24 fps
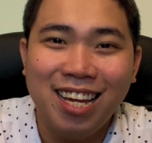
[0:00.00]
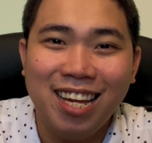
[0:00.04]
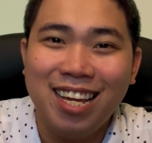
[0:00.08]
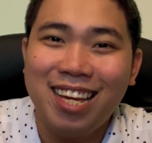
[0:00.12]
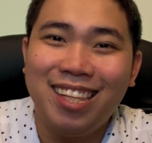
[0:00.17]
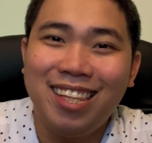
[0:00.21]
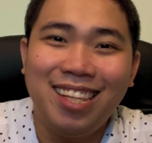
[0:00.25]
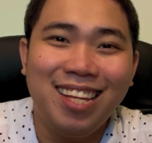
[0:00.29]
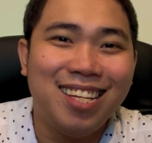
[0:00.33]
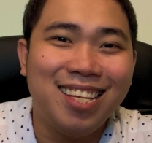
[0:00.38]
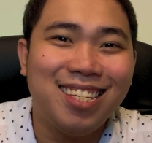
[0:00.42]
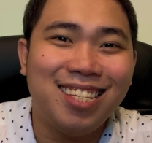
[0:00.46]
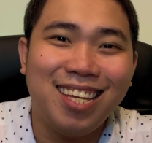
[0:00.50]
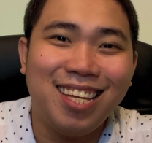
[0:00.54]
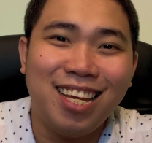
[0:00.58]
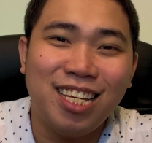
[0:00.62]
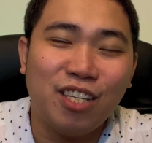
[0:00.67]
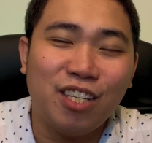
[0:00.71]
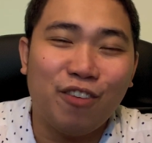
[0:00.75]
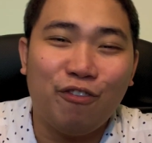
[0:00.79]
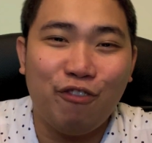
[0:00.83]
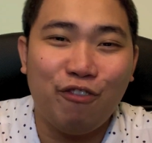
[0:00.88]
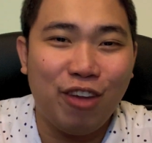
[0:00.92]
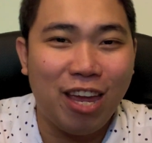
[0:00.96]
This
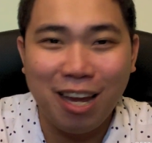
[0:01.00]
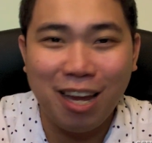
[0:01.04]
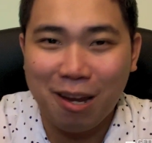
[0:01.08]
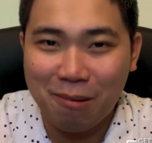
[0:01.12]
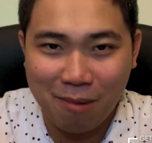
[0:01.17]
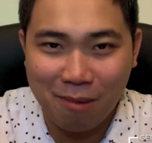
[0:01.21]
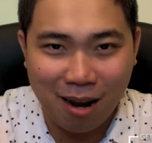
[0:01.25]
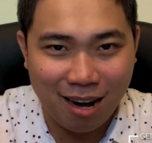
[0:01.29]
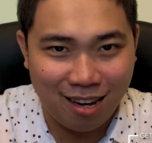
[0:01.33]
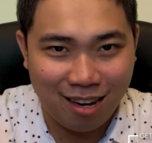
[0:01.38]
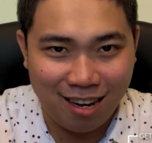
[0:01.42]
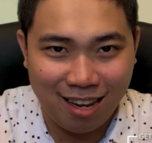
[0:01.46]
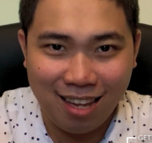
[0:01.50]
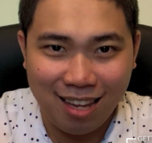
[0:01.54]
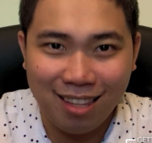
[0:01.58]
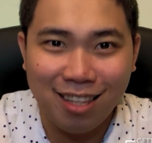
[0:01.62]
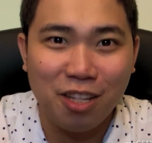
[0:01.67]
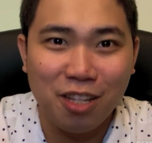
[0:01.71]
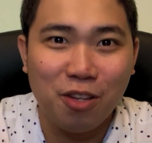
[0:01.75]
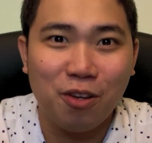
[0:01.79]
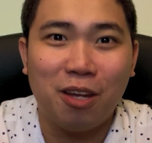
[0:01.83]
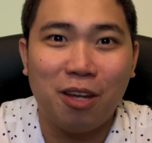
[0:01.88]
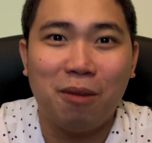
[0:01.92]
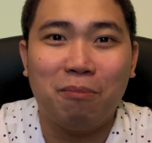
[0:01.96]
is fake money
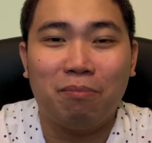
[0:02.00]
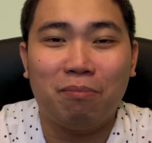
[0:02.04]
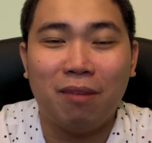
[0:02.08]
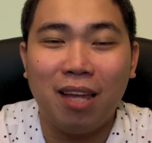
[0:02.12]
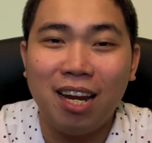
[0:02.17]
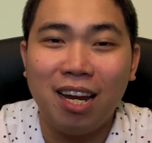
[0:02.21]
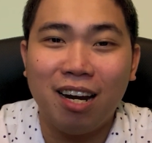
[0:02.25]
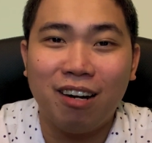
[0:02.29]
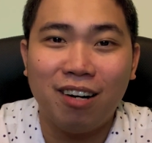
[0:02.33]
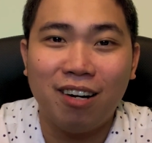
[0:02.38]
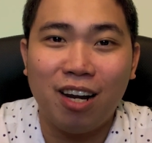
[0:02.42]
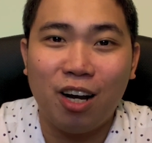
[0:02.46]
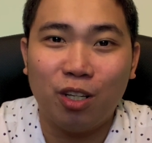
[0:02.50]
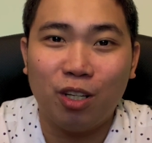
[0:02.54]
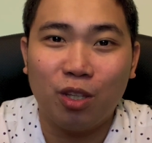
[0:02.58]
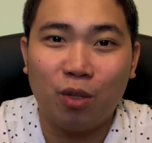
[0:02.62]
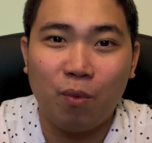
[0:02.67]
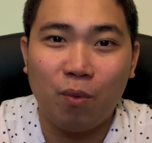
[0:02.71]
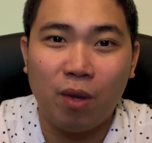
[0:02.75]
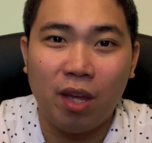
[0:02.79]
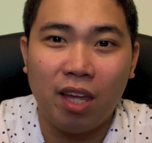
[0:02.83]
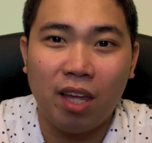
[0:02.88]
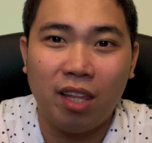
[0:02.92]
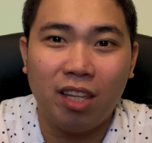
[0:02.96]
that you can play around
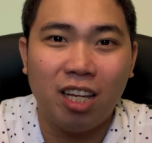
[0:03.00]
with,